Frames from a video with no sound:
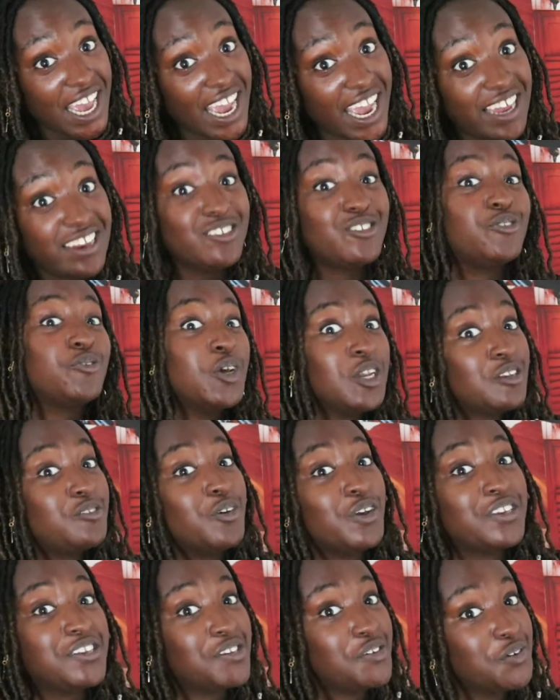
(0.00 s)
And it's
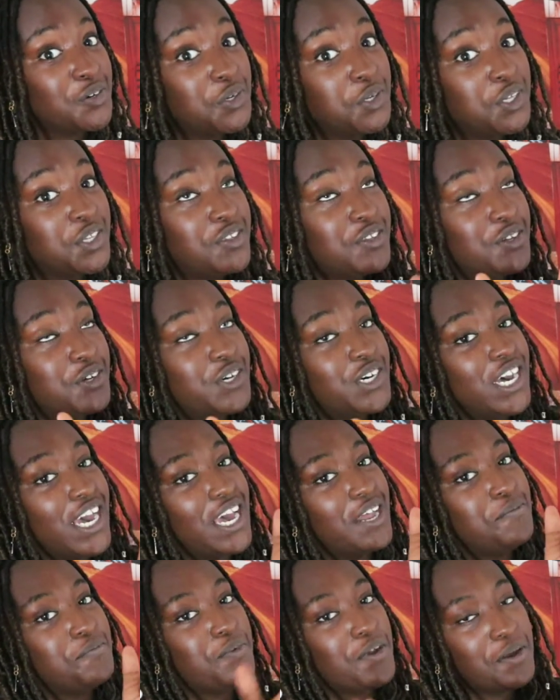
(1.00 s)
2022, so
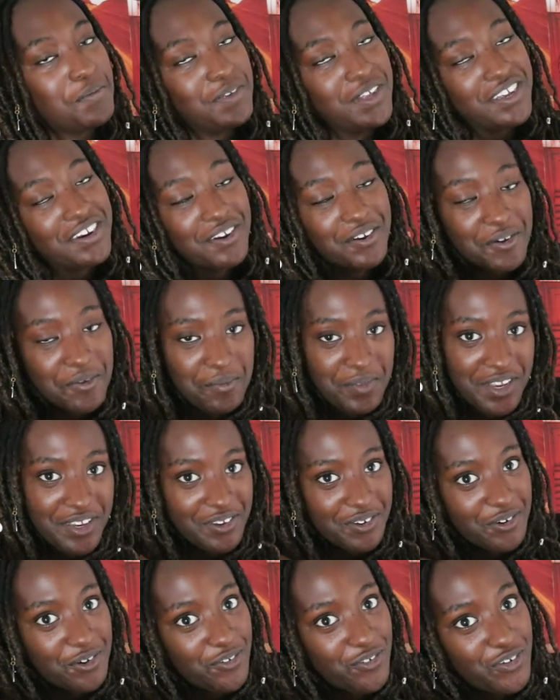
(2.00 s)
I'd
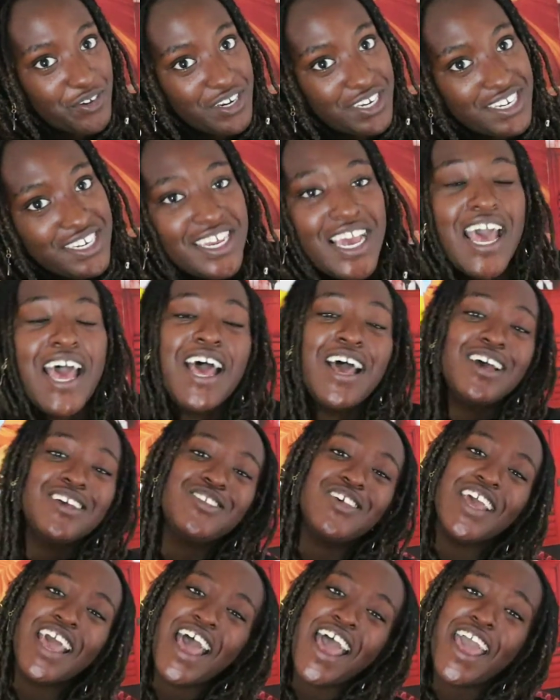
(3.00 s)
recommend you go for it.
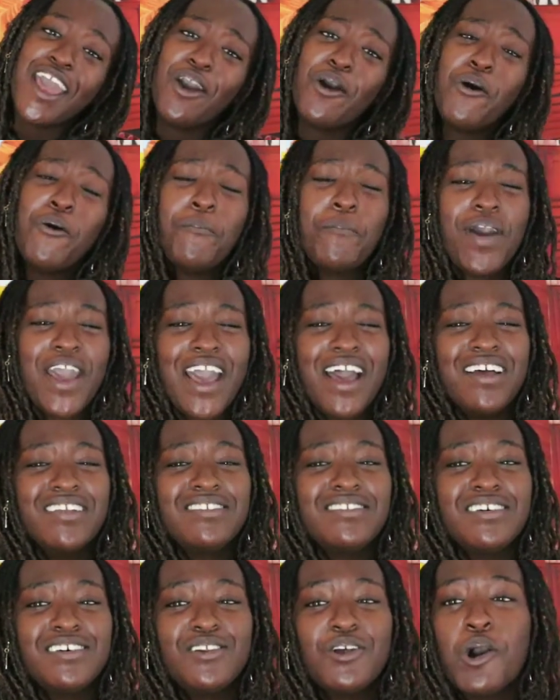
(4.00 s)
So yeah, I hope I
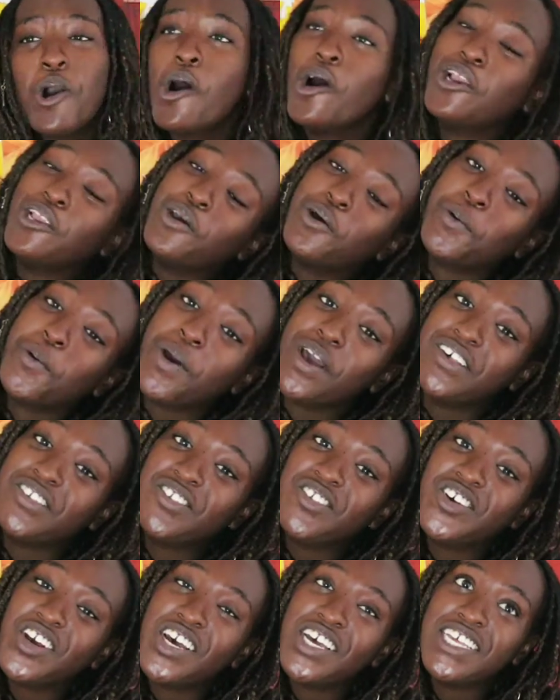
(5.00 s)
answered all your
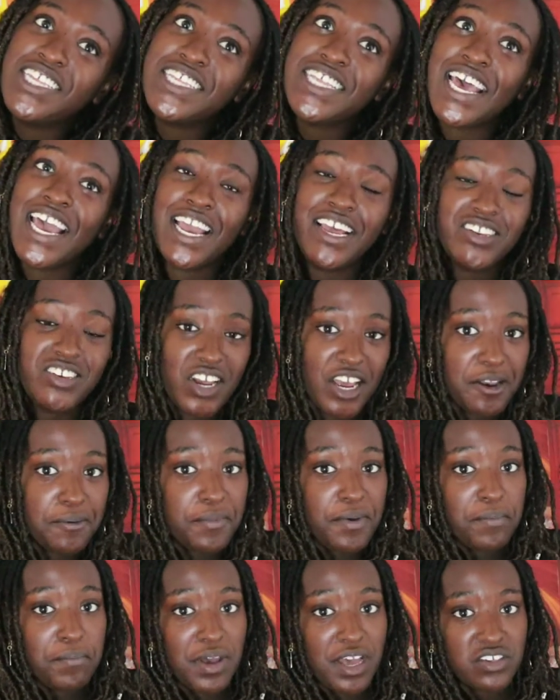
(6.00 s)
questions. I tried
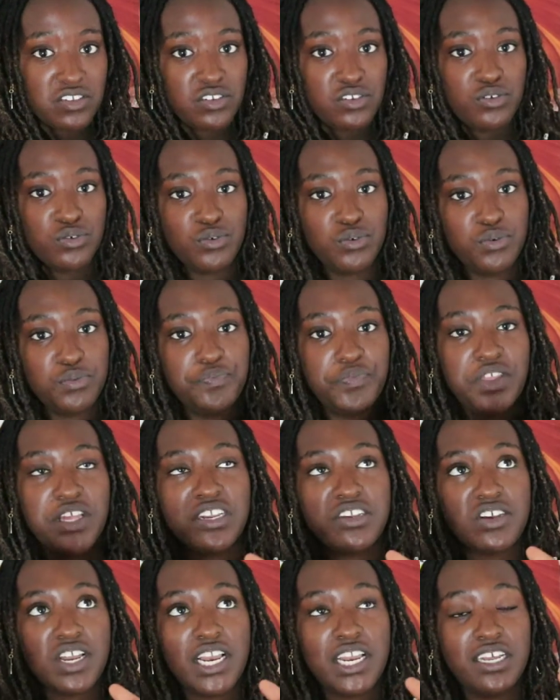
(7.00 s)
my best to
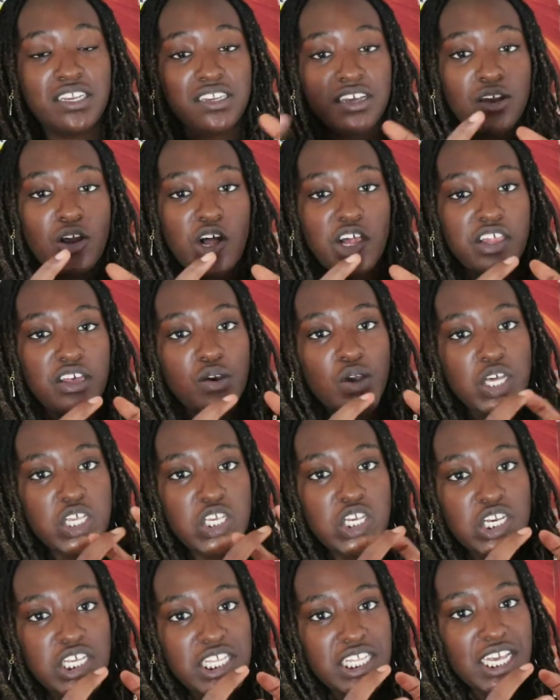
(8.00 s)
literally take all the
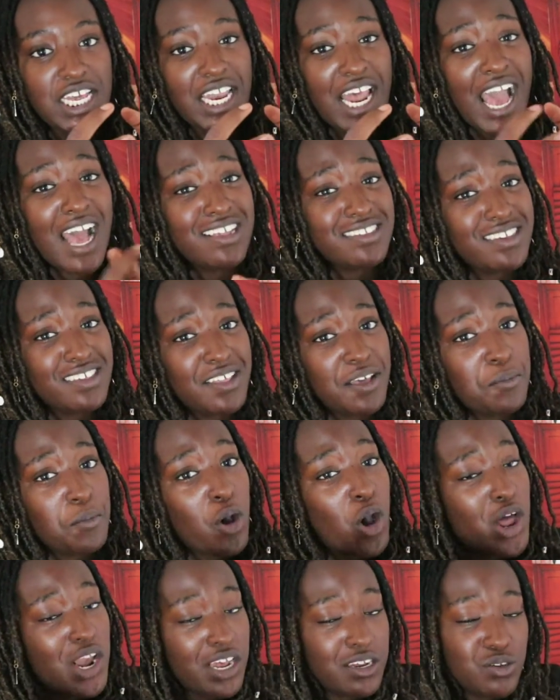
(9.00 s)
questions and answer them
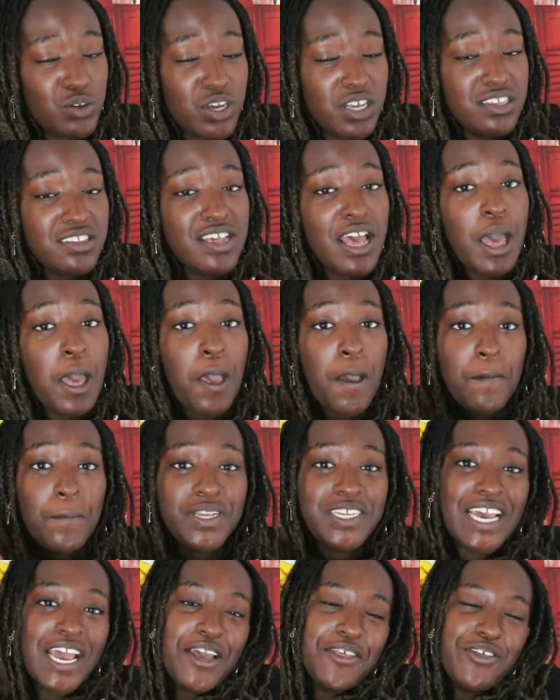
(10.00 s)
all at once.
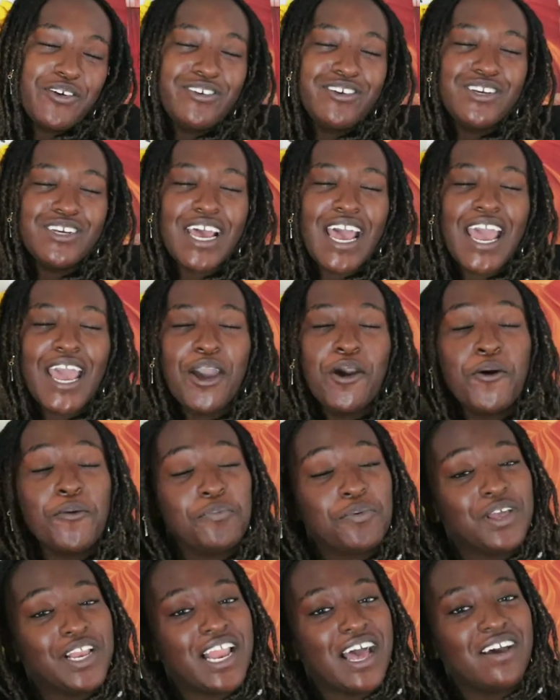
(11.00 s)
But yeah, I
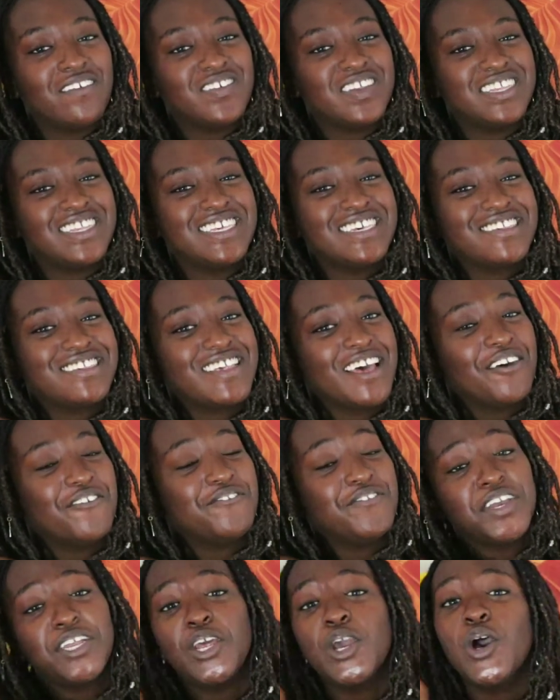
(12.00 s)
hope you loved this
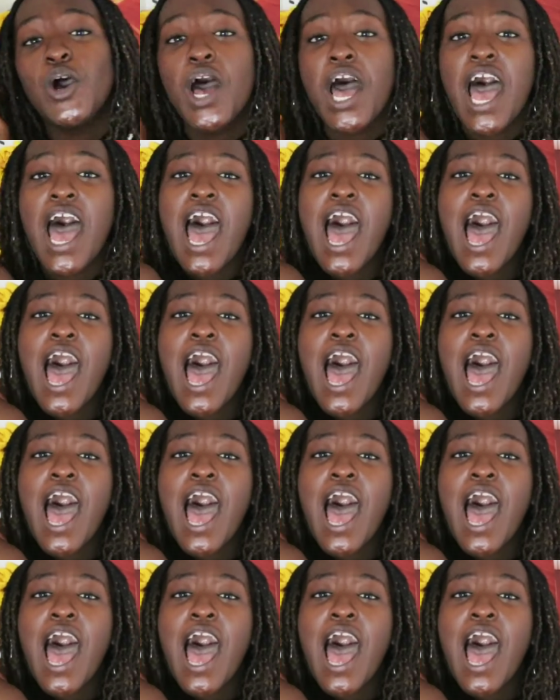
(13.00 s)
video.